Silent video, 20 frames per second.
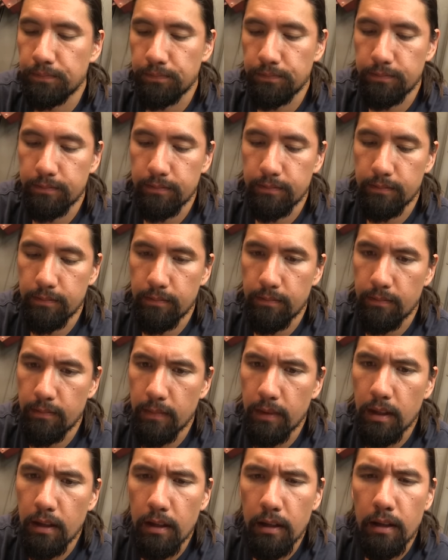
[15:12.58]

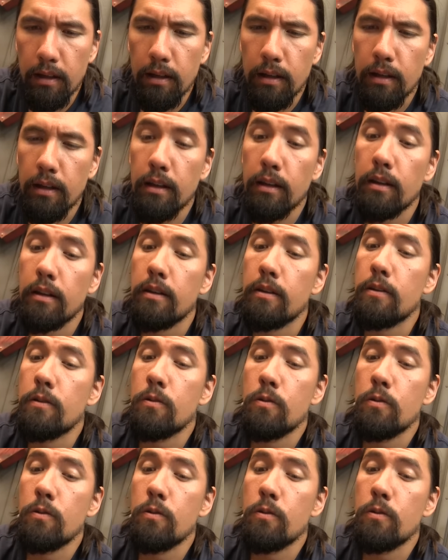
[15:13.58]
Nobody speaks.